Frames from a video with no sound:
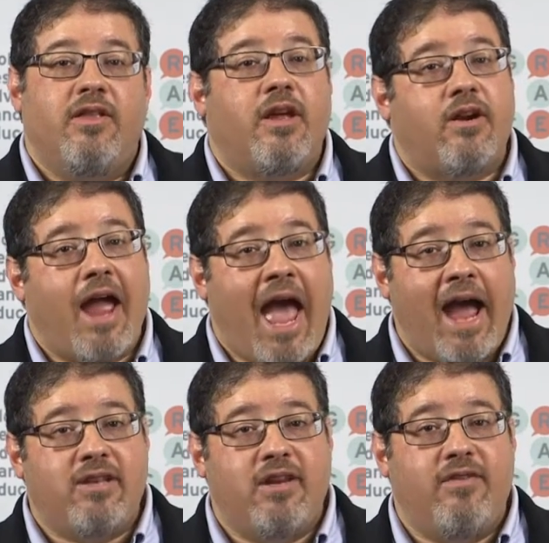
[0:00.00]
that are
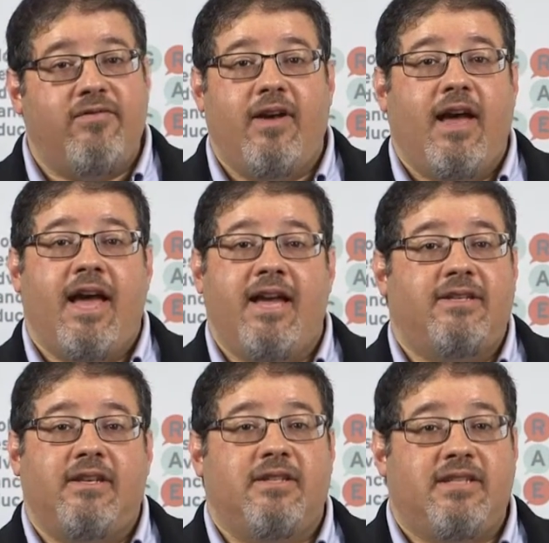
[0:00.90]
active
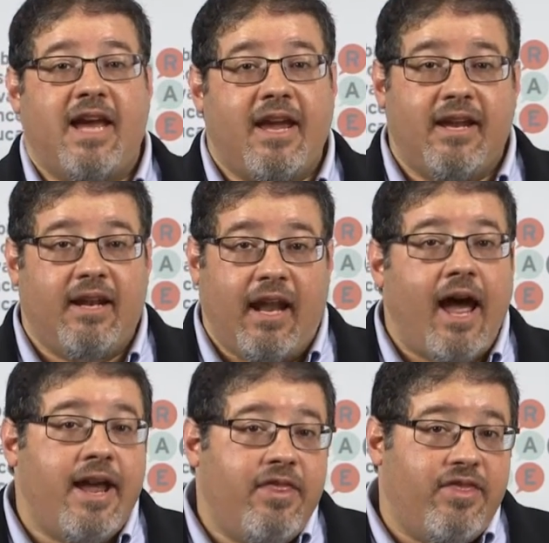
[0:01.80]
as second
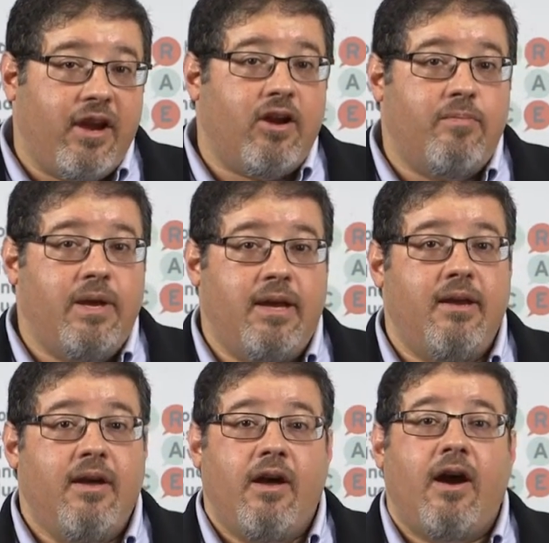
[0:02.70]
line therapy